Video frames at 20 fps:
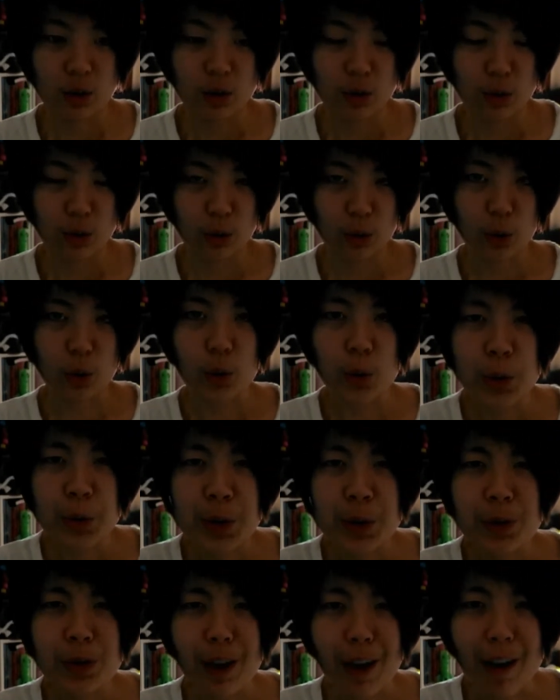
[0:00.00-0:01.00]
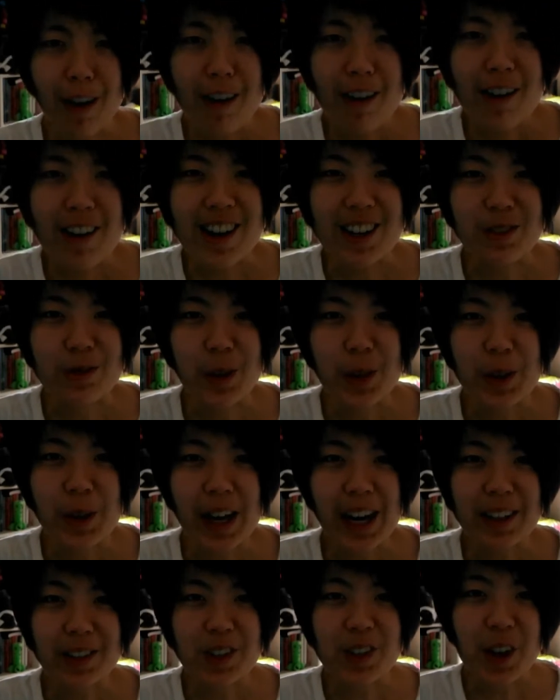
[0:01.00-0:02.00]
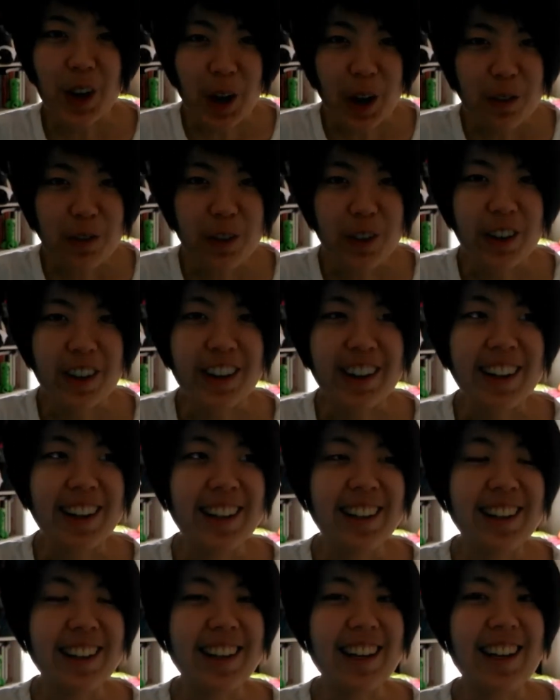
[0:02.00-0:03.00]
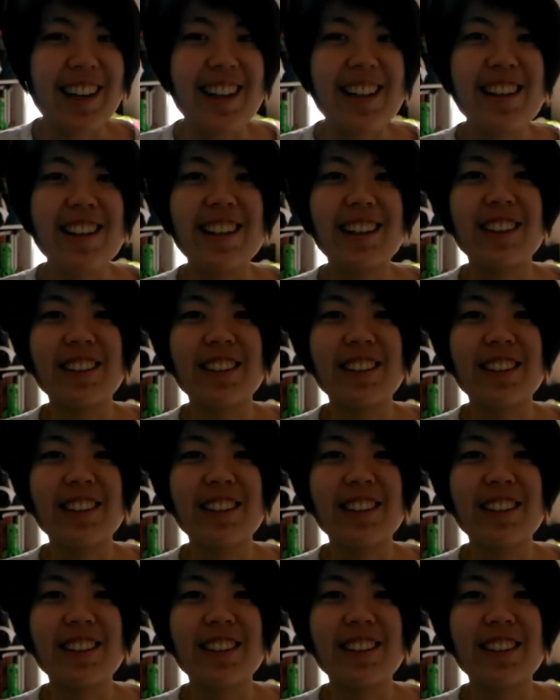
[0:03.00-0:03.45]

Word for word: who you are and what you have to offer. And then